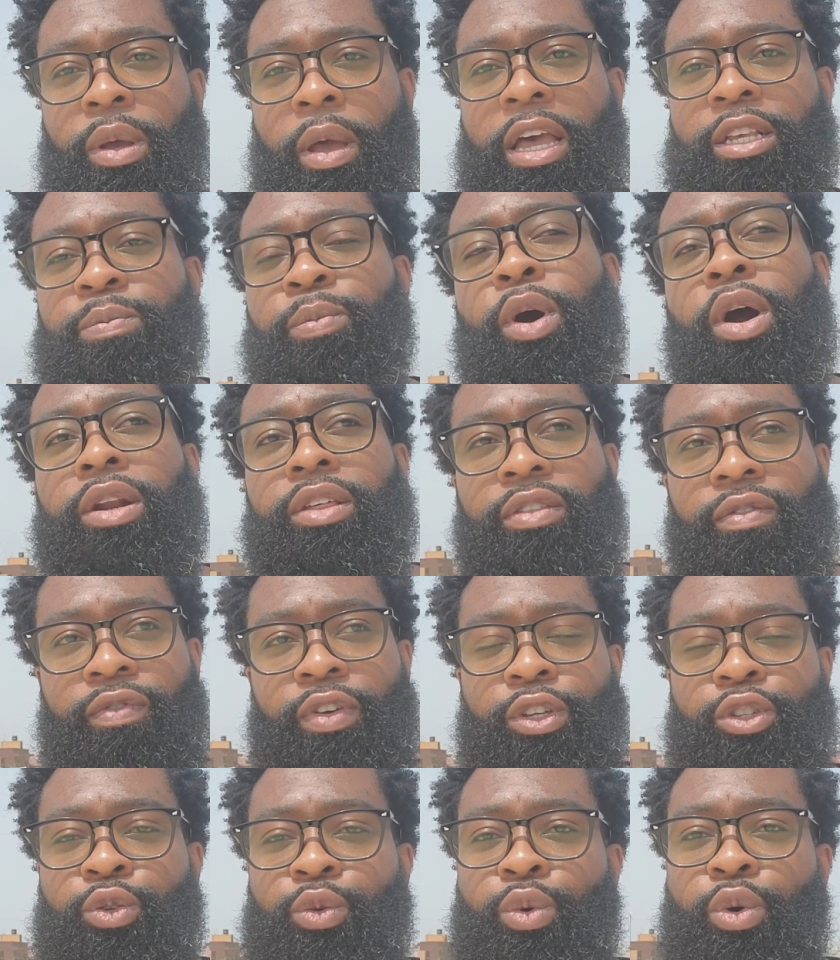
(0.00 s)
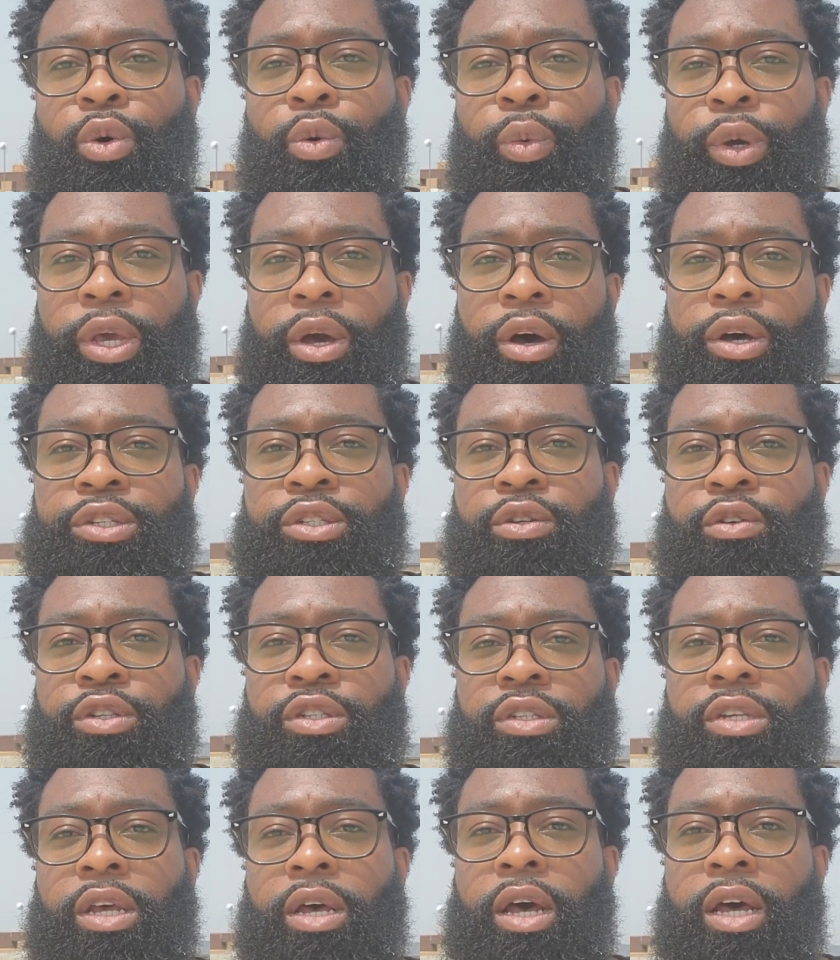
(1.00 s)
as part of the vigil, we also
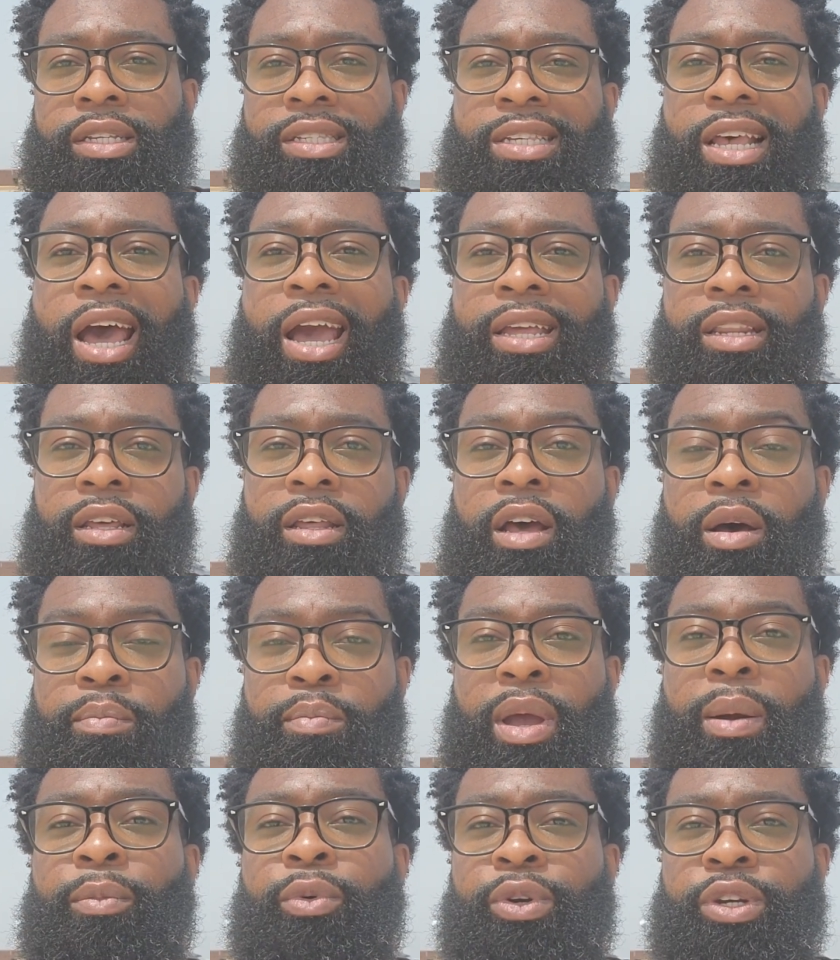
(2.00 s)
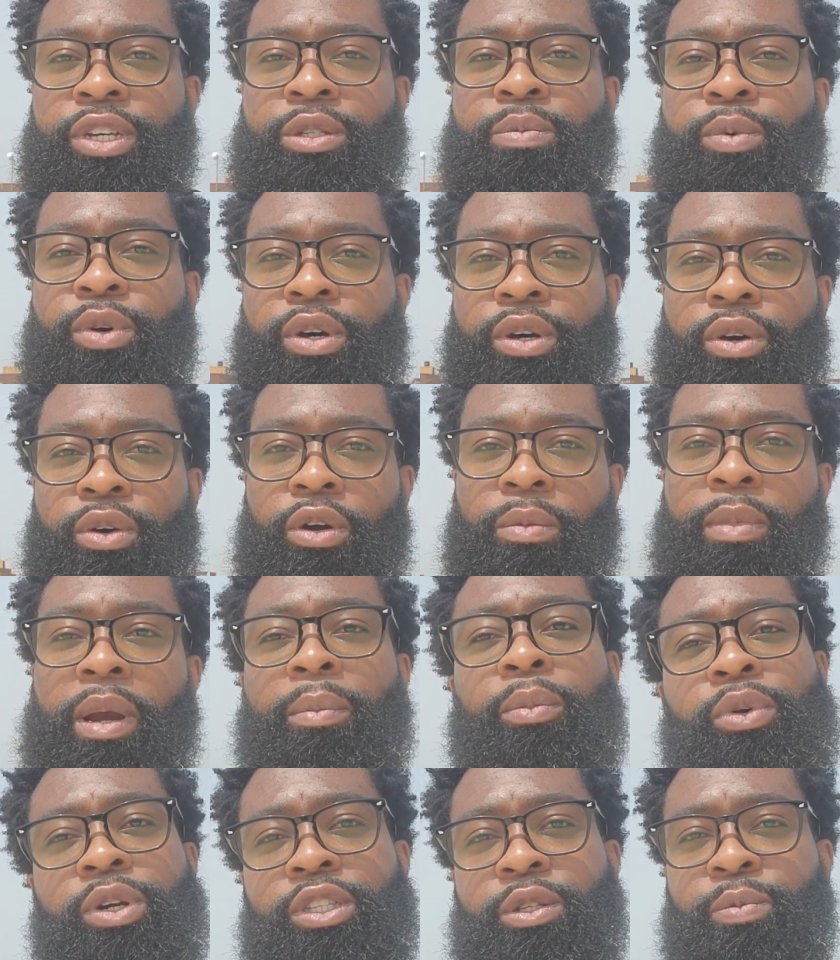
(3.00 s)
signed a memories book or
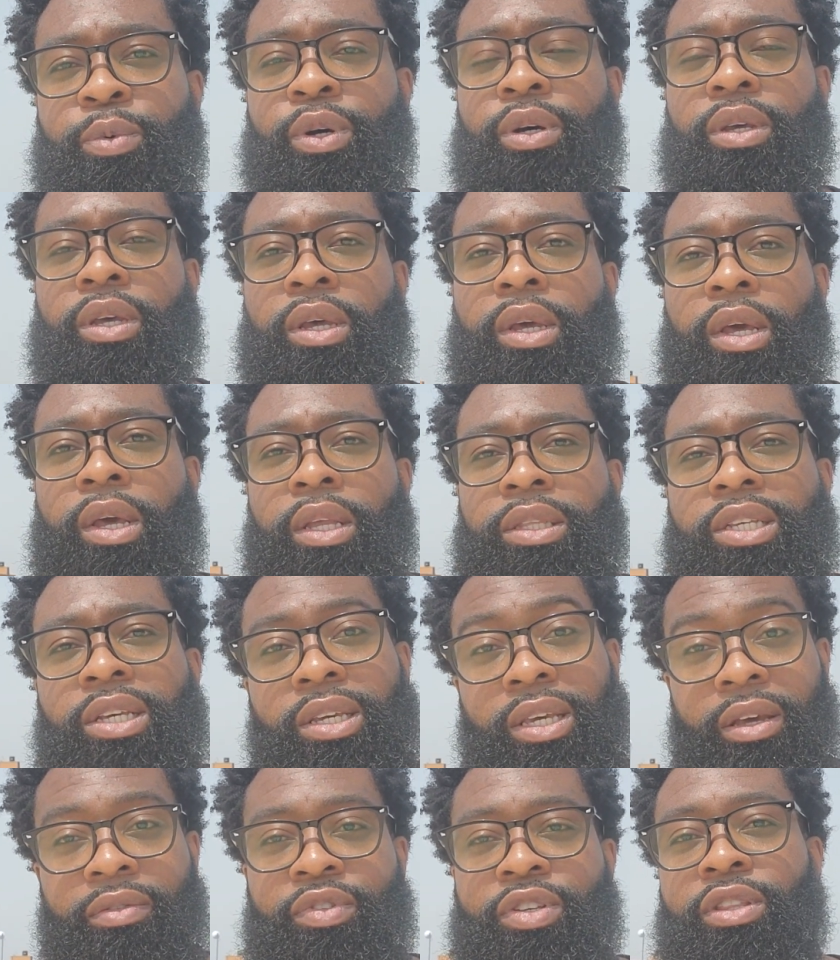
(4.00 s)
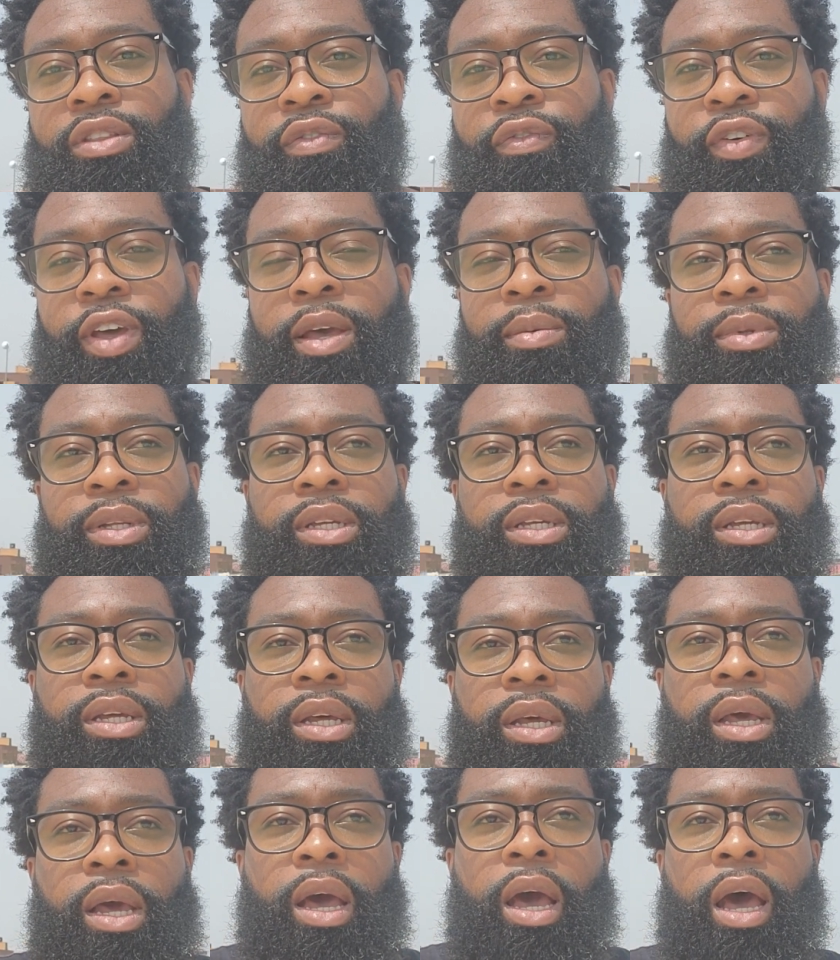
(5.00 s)
remembrance book to give to the family.
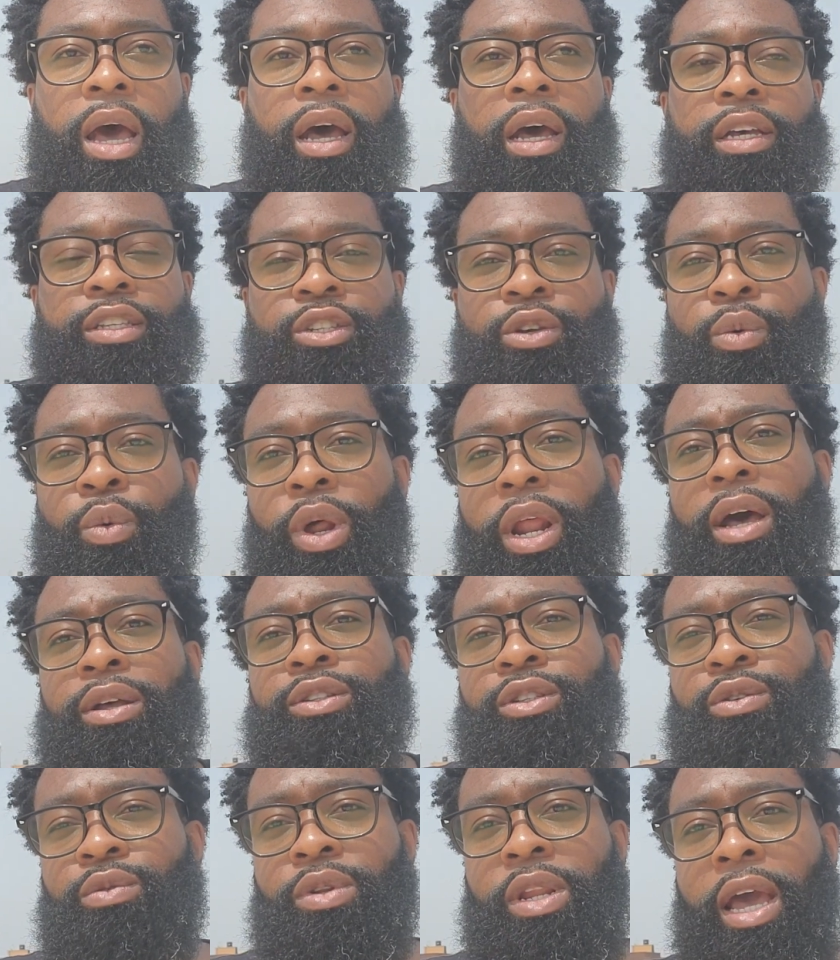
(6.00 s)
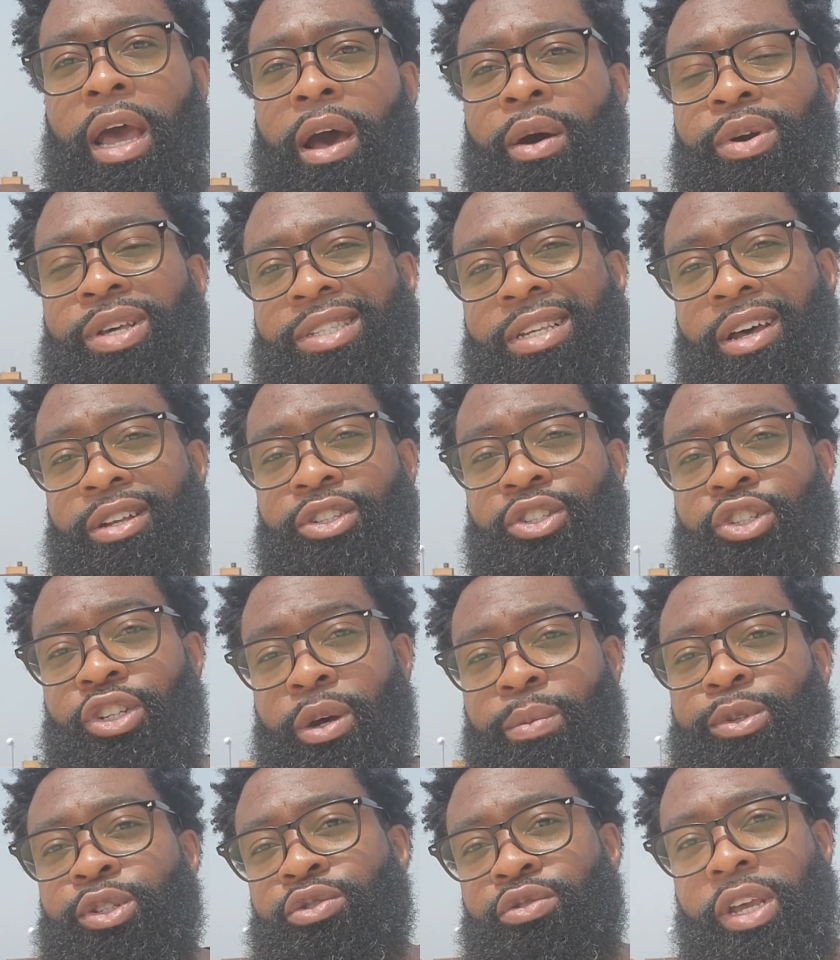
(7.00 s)
So what I'll do now is I'll
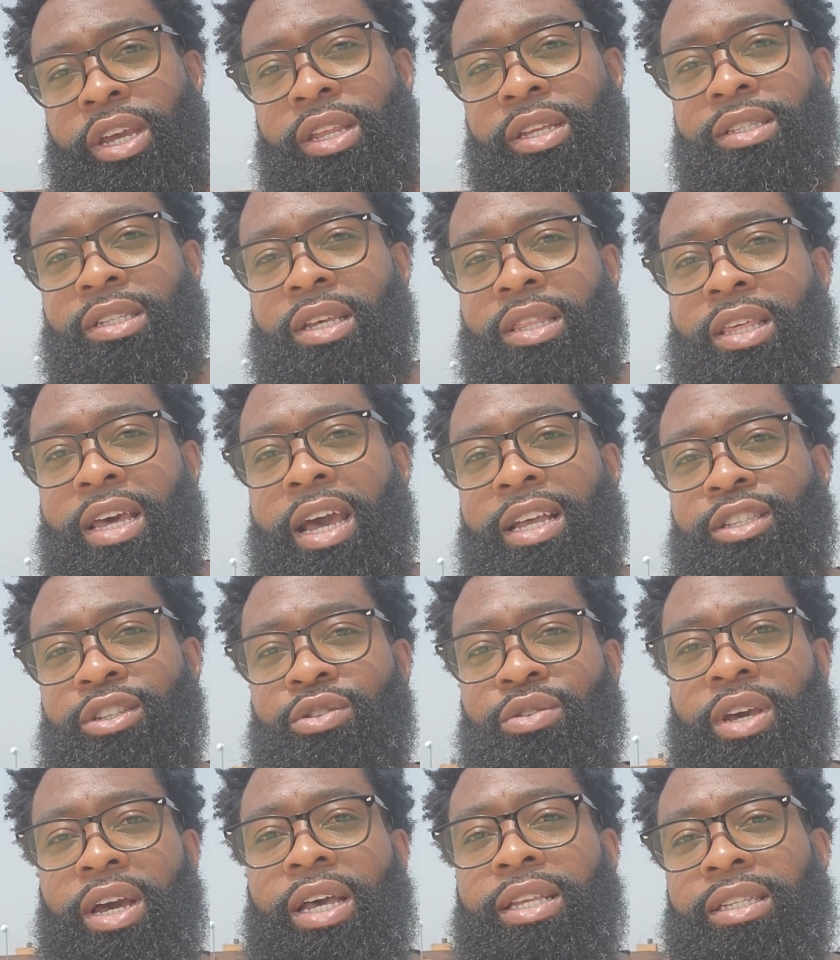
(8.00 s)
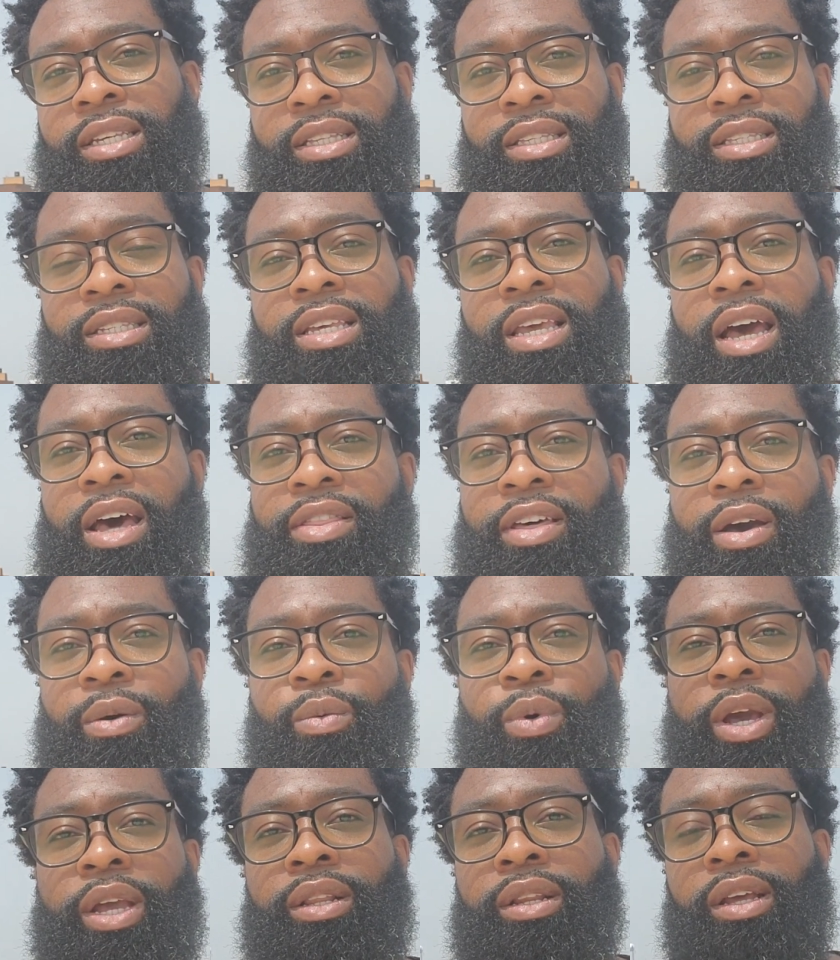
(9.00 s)
jump straight into that so you guys can see how that
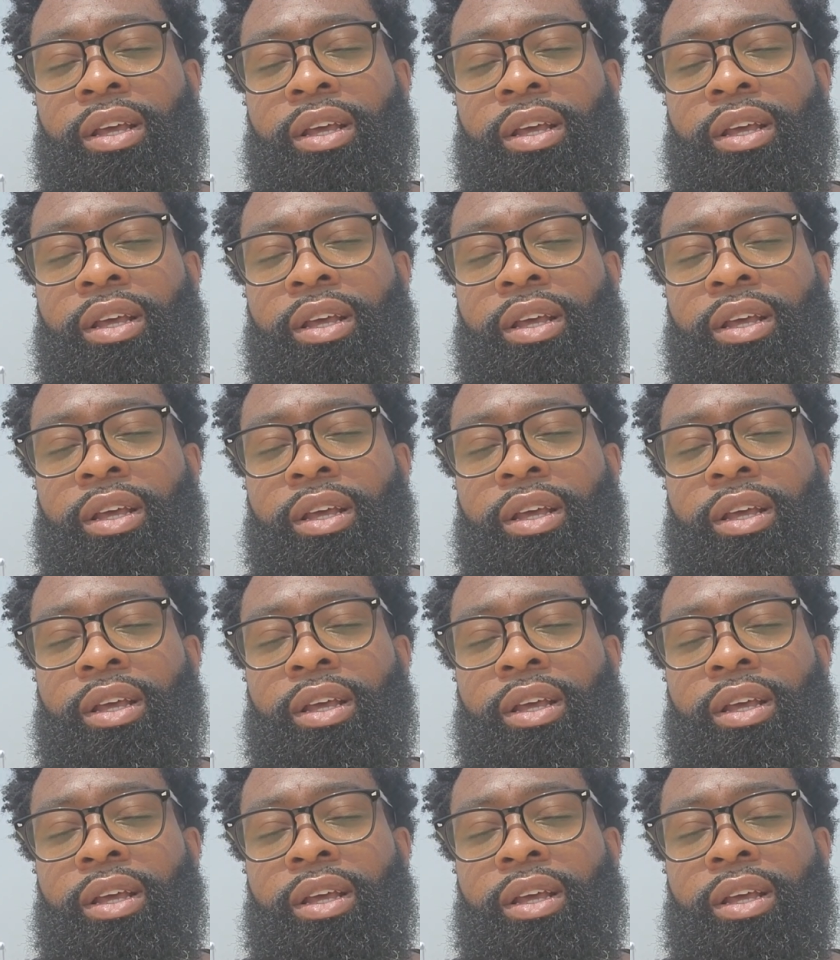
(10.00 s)
went.